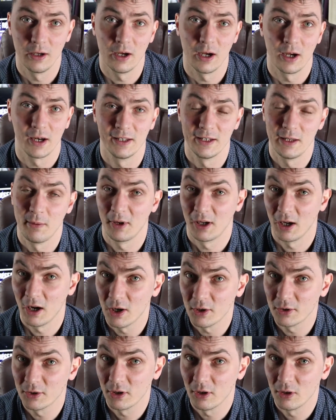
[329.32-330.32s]
academic
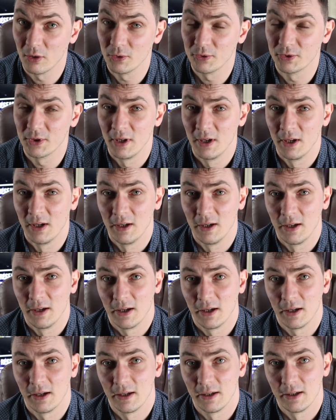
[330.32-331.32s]
articles
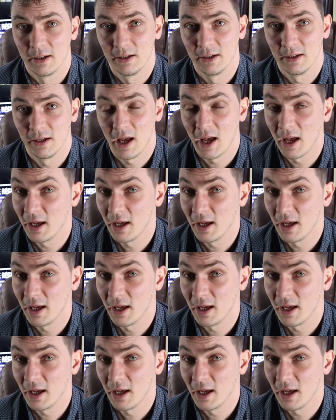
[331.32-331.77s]
uh,